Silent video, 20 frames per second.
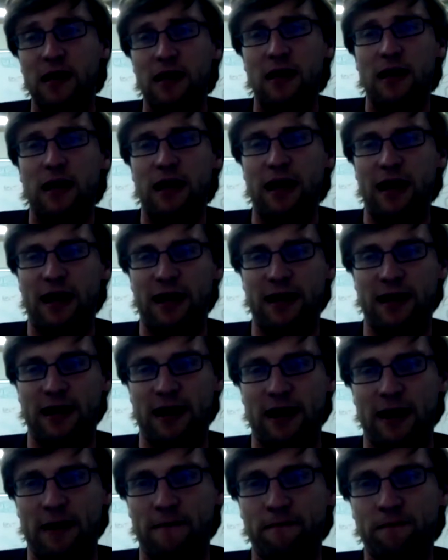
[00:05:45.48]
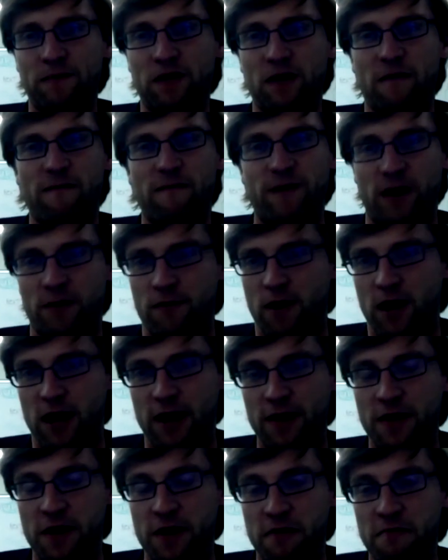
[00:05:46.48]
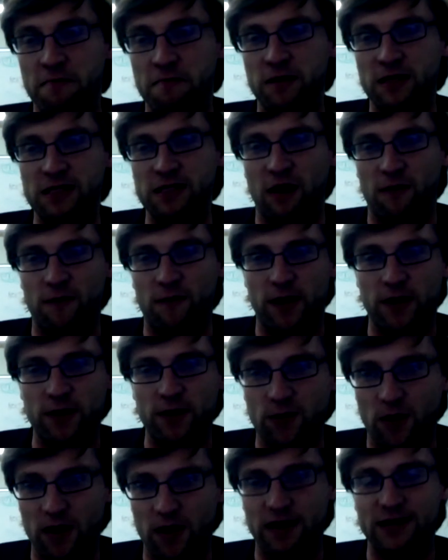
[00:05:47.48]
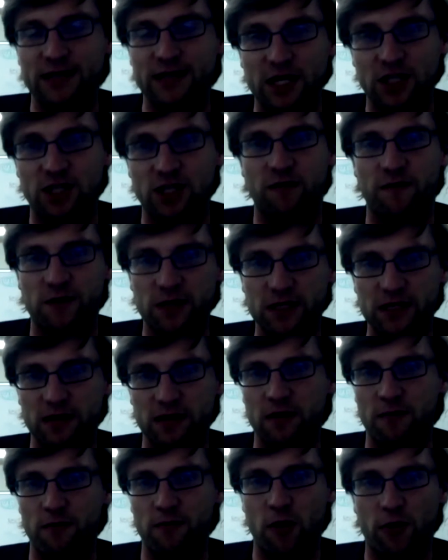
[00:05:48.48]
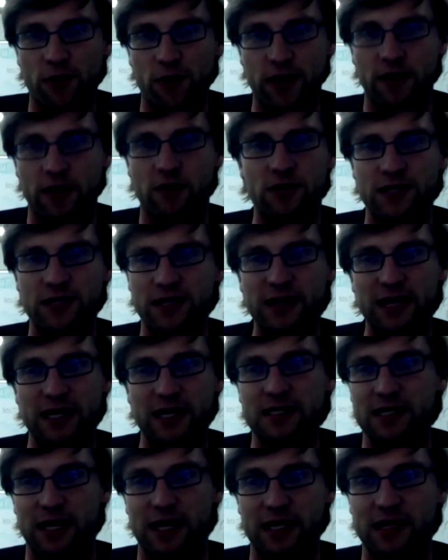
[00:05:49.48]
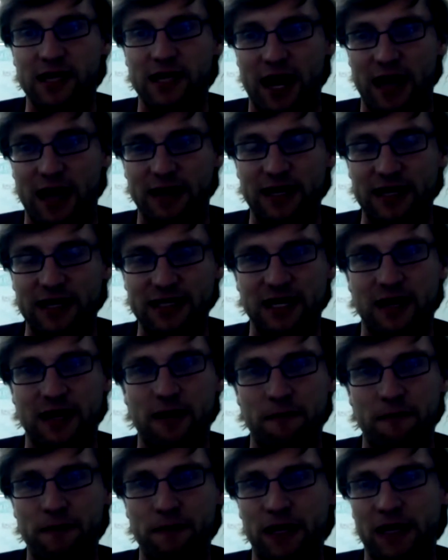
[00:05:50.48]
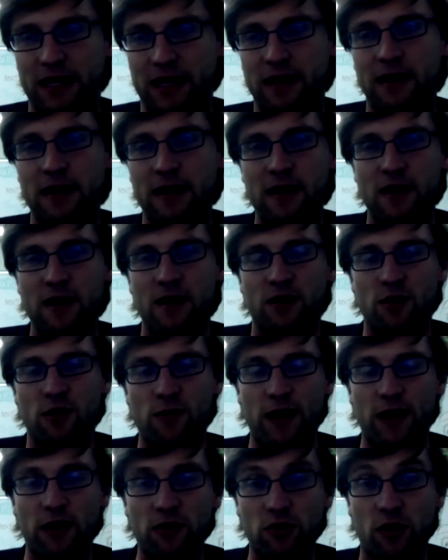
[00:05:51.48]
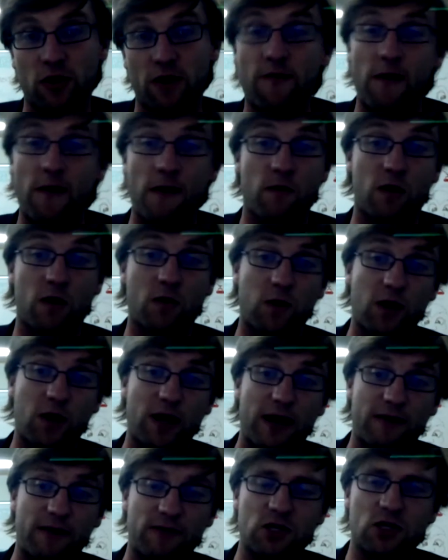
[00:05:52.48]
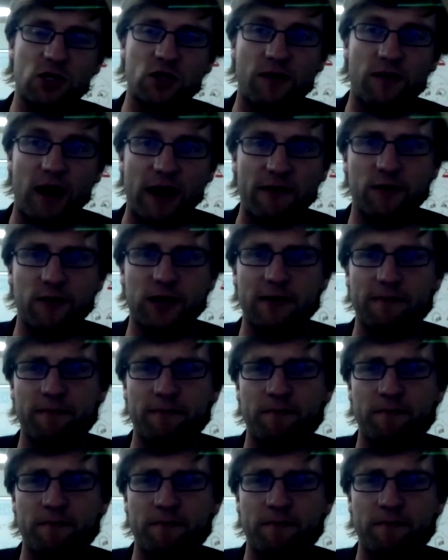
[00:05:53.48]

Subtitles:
and FINRA, the self-regulatory organization for broker-dealers and things like that. That's going to be the regulatory framework we're going to have to survive with them.